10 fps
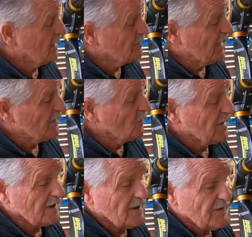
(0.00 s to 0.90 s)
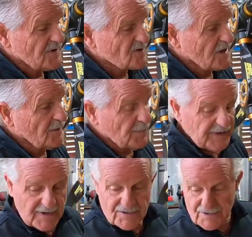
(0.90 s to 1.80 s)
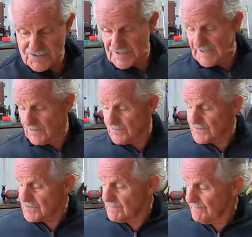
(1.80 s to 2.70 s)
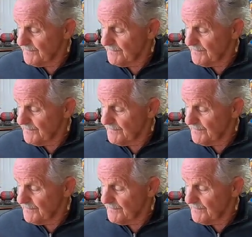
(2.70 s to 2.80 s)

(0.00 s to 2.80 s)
And by the way, this company sells,